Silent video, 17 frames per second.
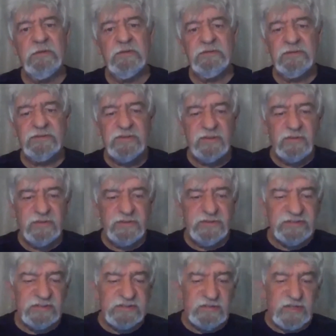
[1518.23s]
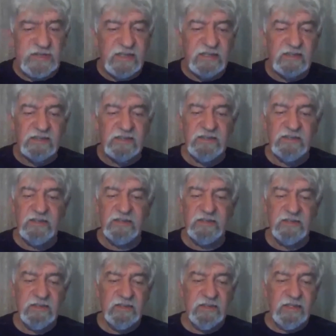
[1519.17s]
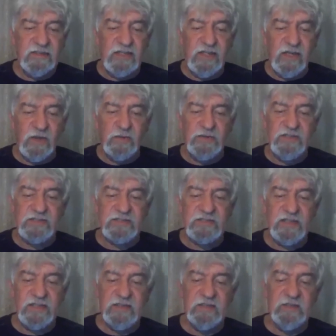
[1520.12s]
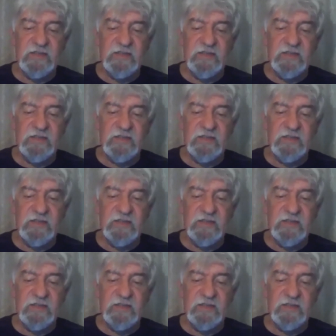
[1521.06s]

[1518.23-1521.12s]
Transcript: So Jonah could just take the thing and, and go and he say,